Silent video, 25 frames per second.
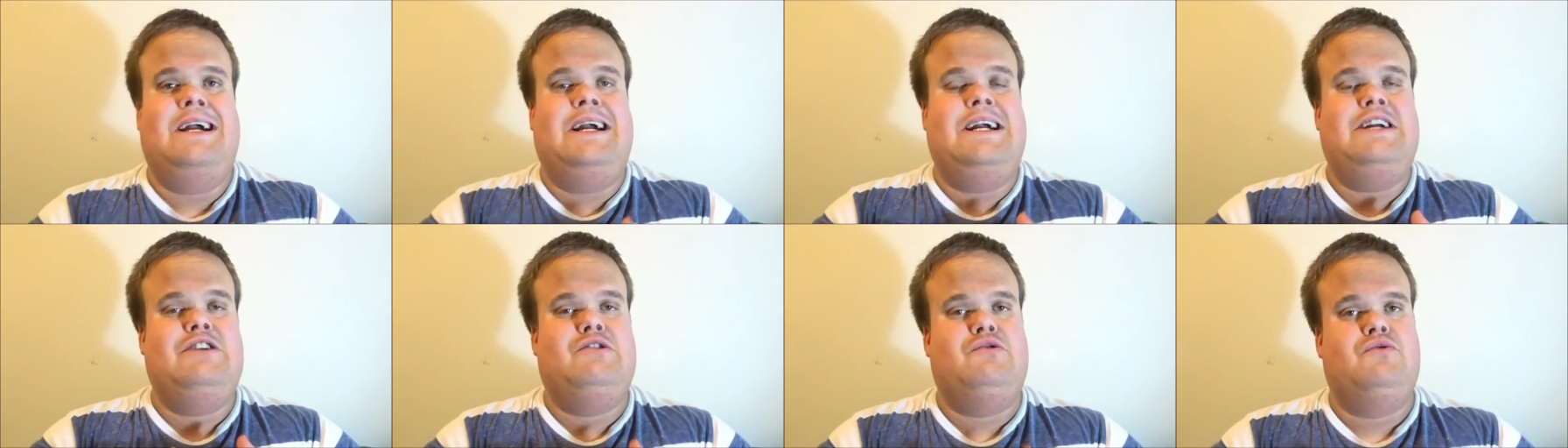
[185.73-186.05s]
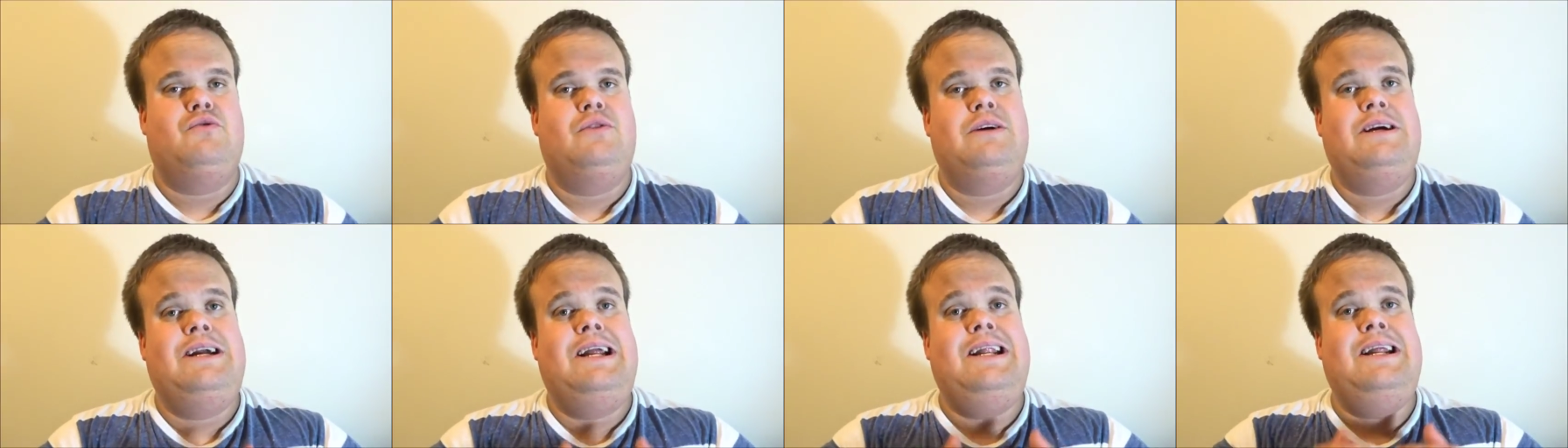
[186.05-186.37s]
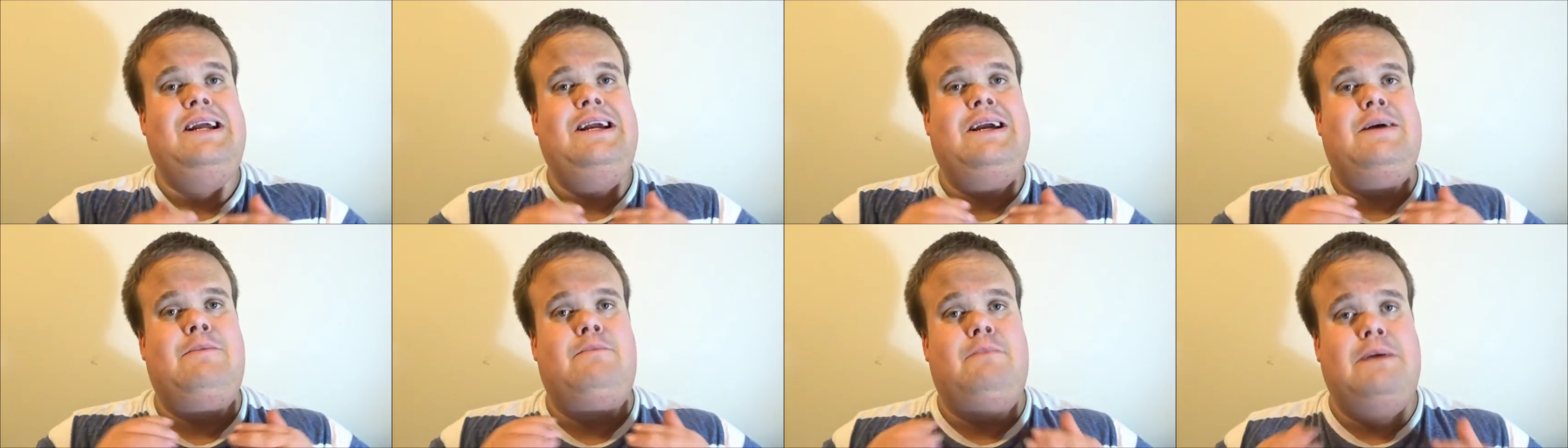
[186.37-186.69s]
It's
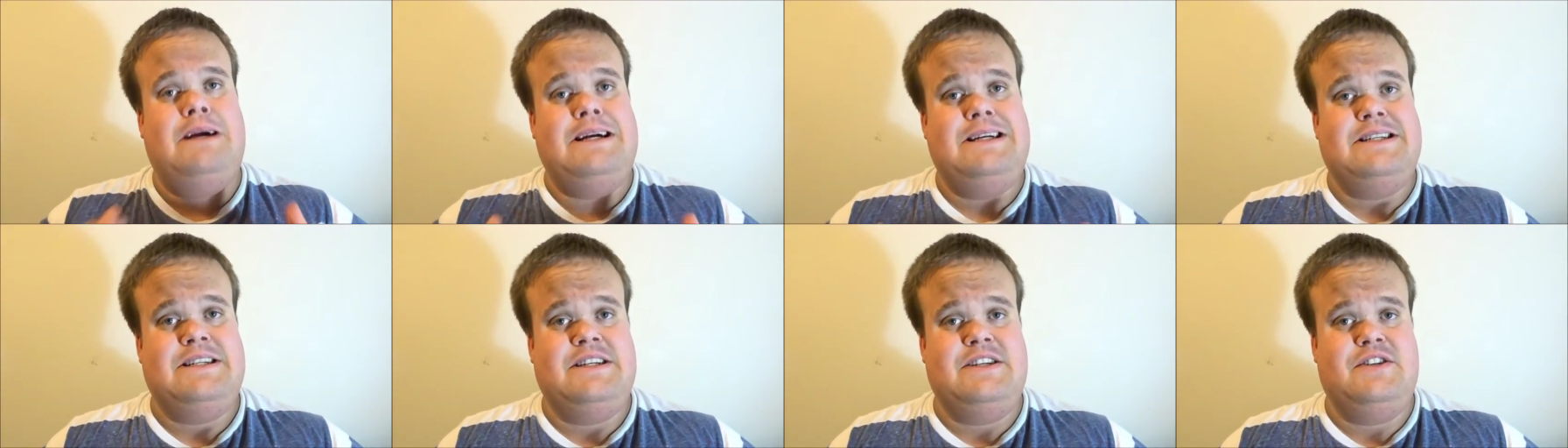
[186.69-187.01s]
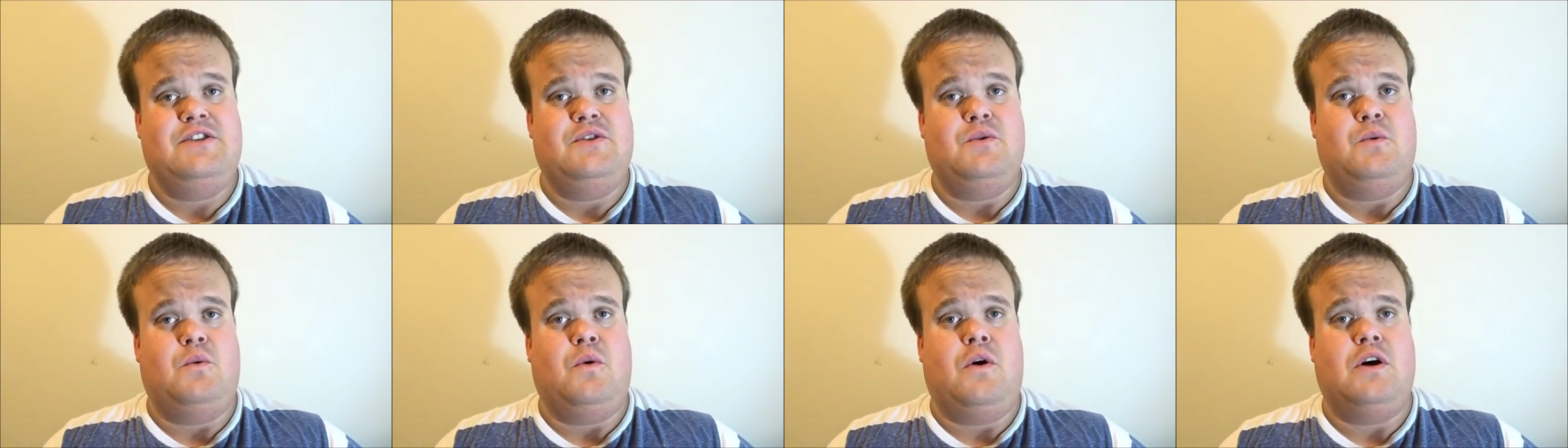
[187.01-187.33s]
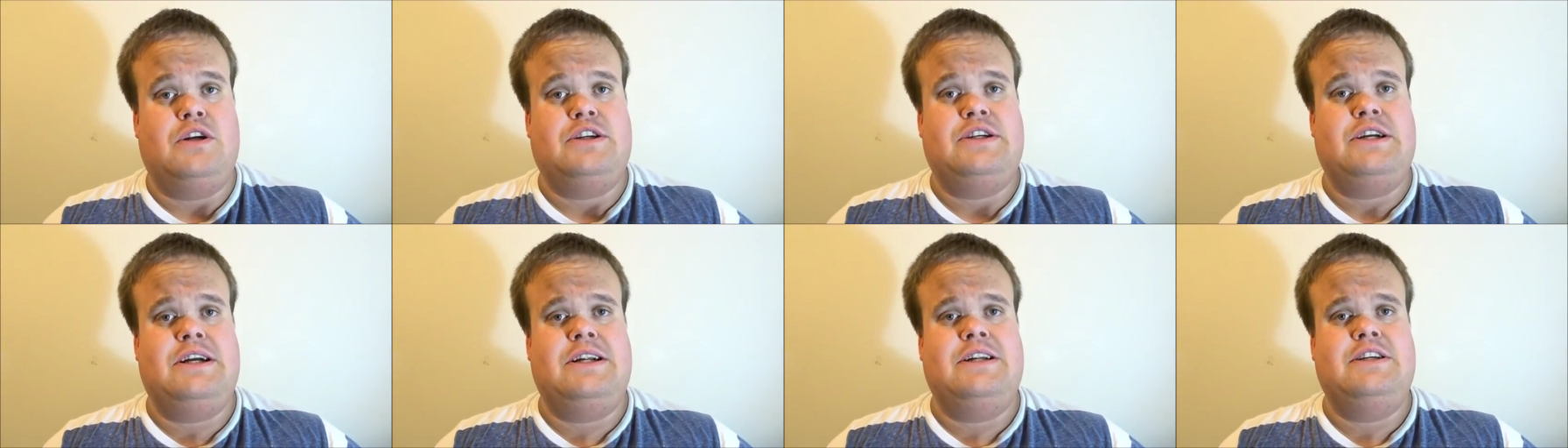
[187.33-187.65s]
really amazing to
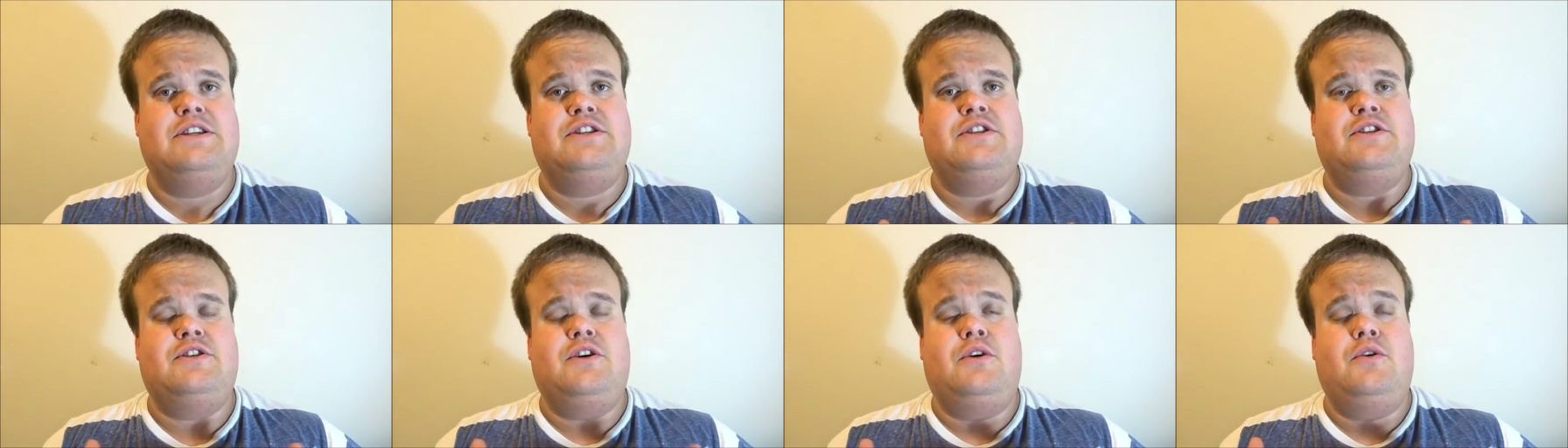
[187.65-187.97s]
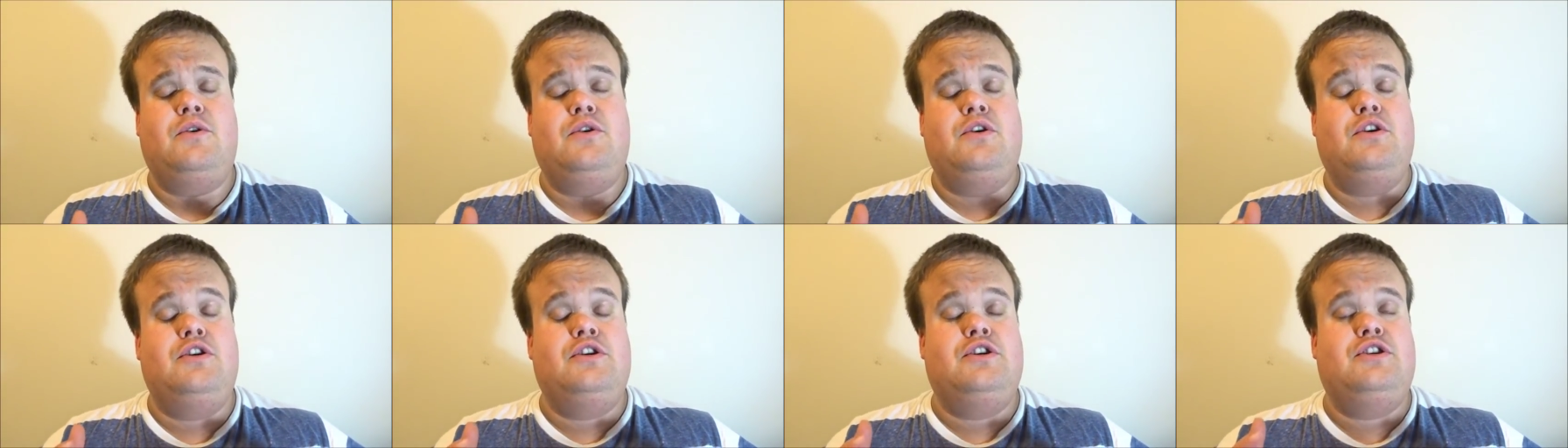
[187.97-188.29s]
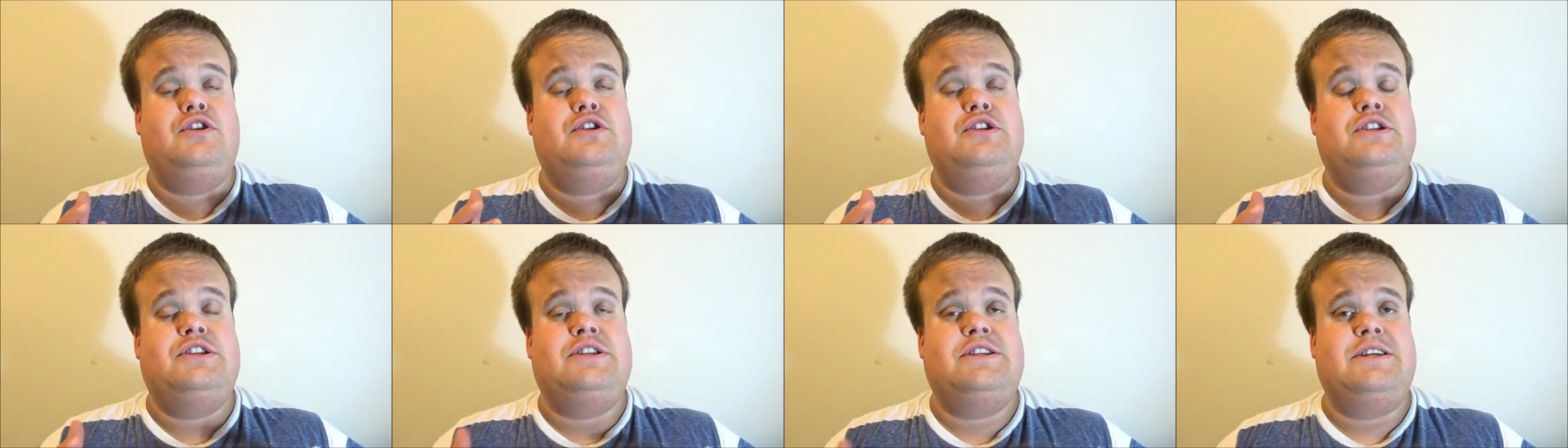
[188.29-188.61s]
watch, and it's so good
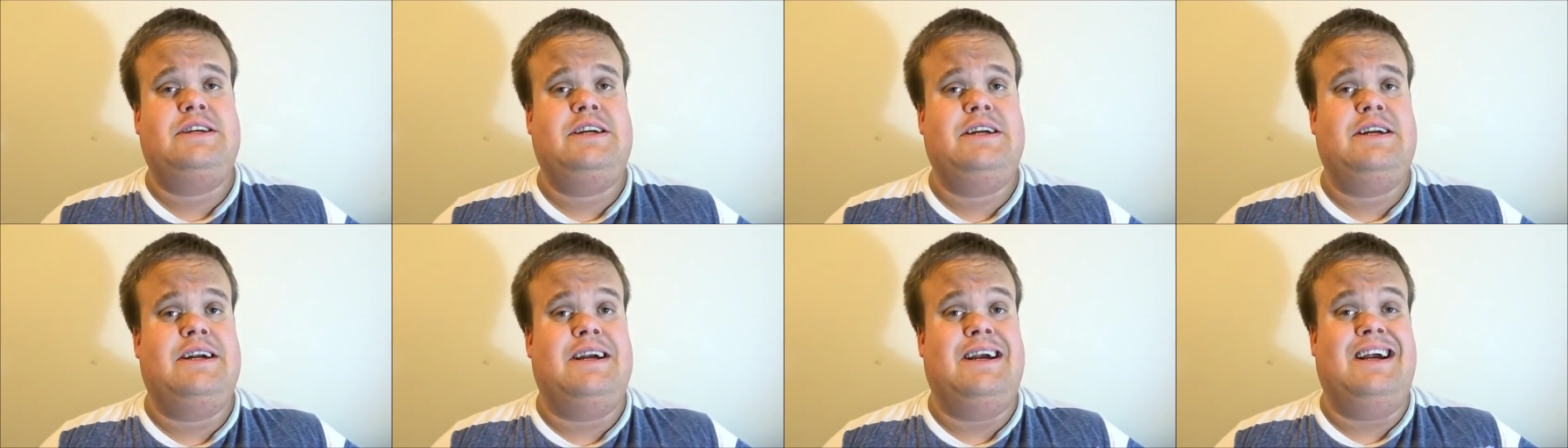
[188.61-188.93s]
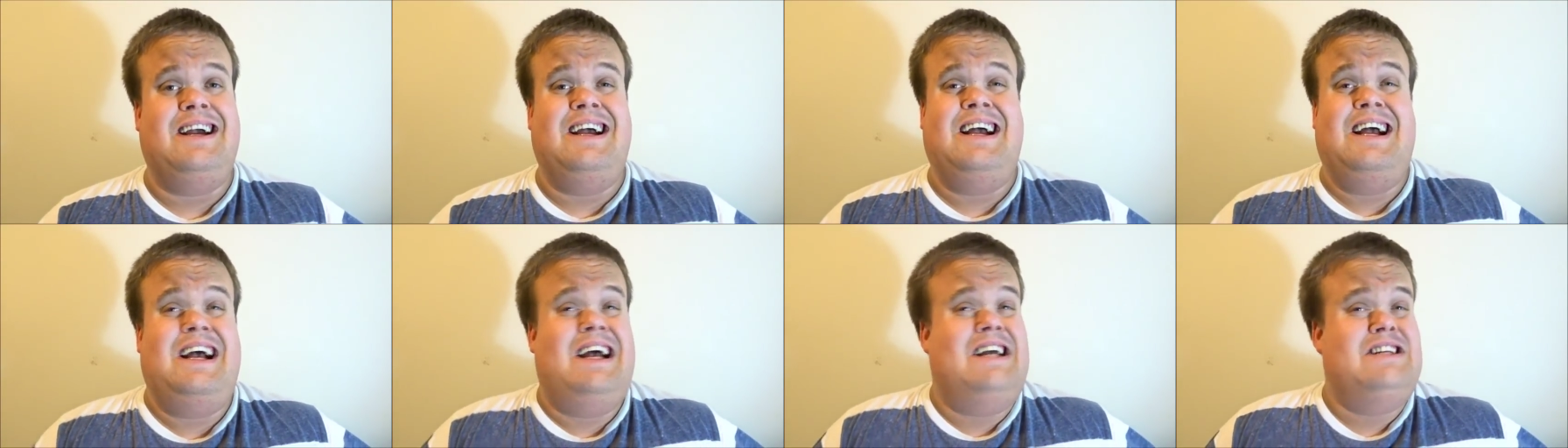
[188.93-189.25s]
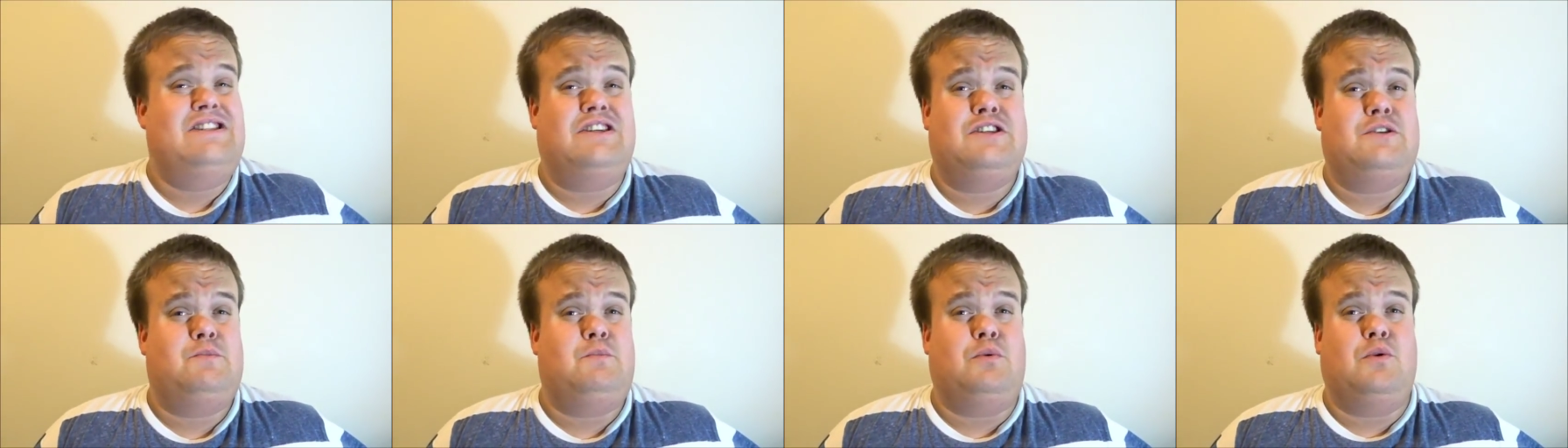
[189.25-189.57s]
to see
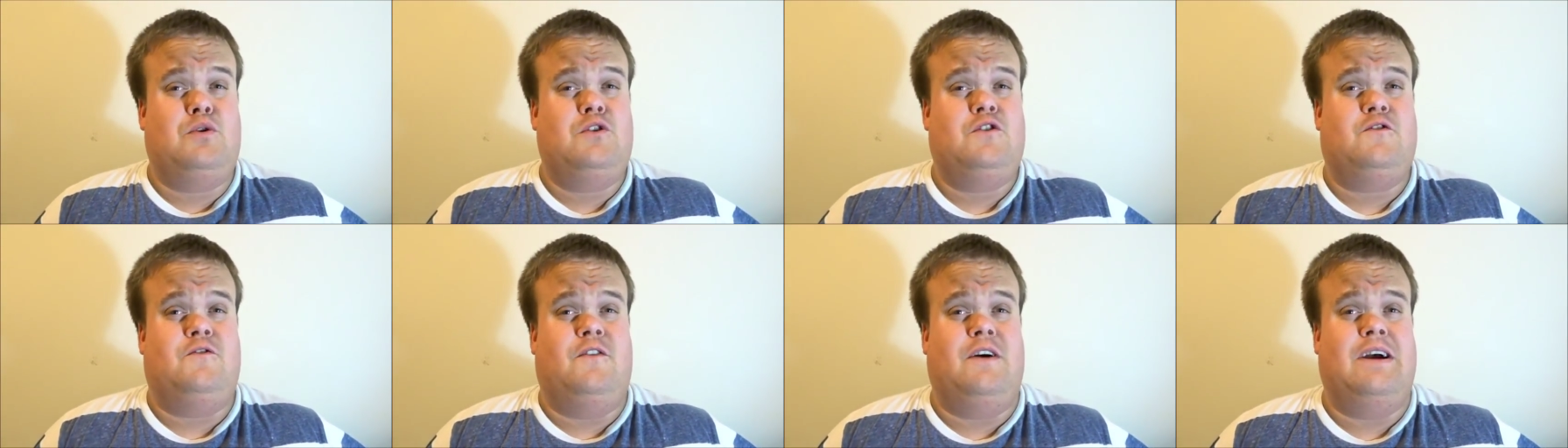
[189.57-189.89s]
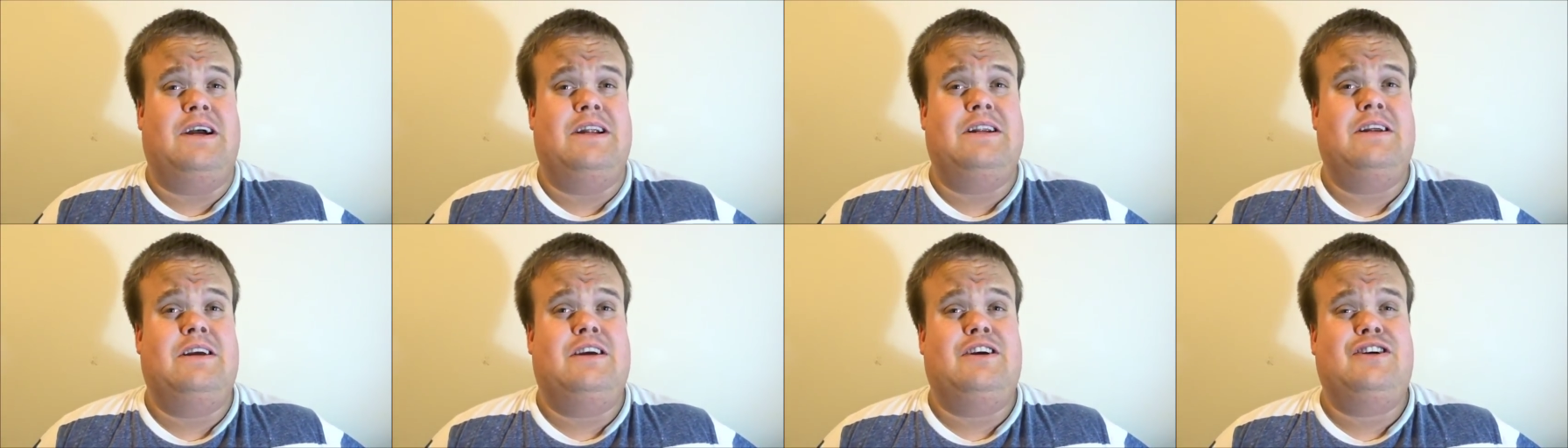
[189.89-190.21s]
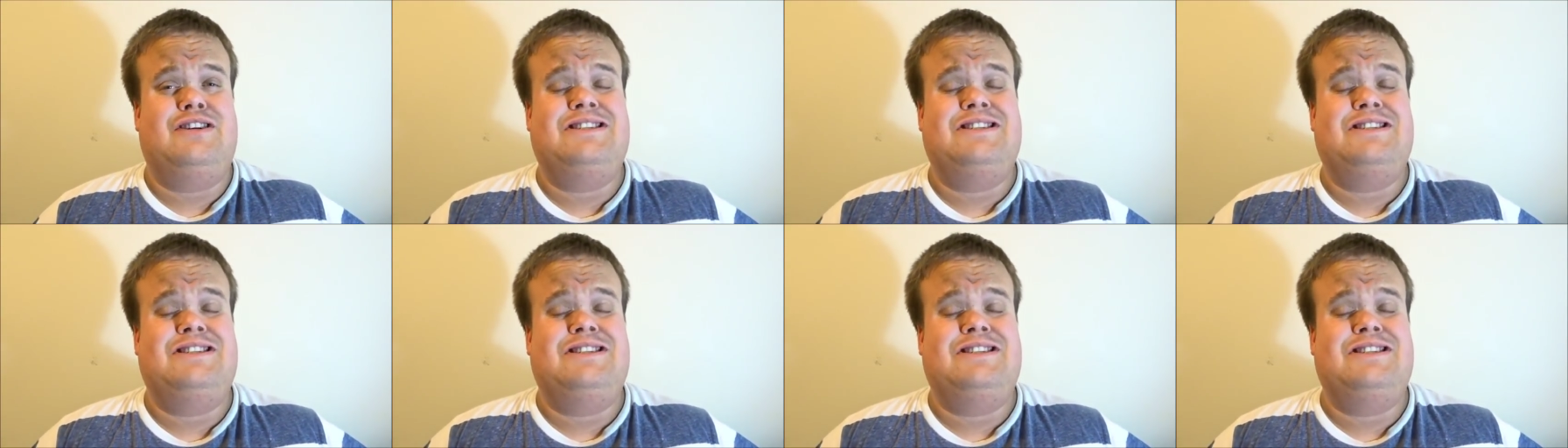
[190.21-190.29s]
as a sports fan,